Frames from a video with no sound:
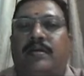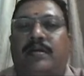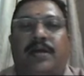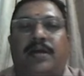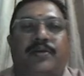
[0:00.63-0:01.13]

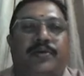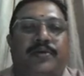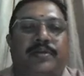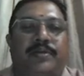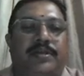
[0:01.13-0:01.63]

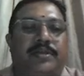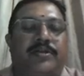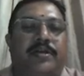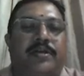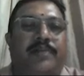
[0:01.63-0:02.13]
Hello, this is
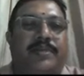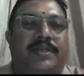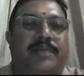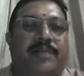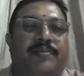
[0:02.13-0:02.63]
Dr.
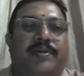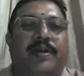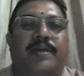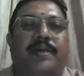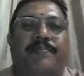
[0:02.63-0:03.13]
Prasad
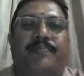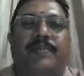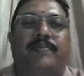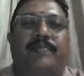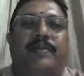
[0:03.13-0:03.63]
Putilam
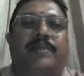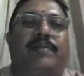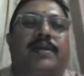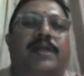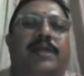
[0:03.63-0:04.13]
with
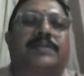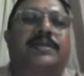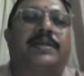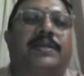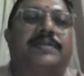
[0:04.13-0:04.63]
my class
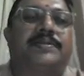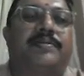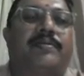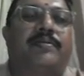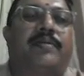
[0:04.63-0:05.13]

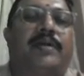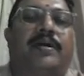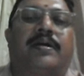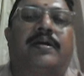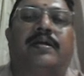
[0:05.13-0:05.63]
series on
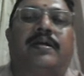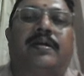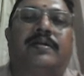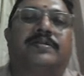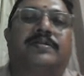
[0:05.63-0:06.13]

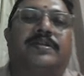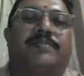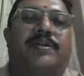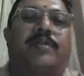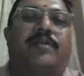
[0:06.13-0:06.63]
research
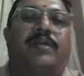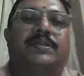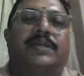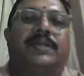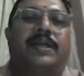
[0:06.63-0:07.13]

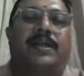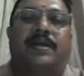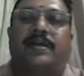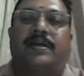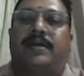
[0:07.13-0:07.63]
methodology and
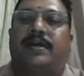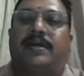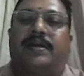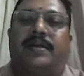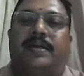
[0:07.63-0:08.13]

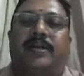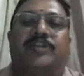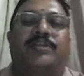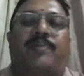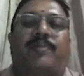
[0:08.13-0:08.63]

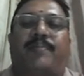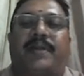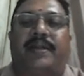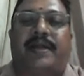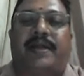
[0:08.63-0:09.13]
intellectual
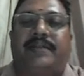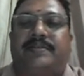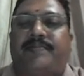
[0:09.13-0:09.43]
property rights.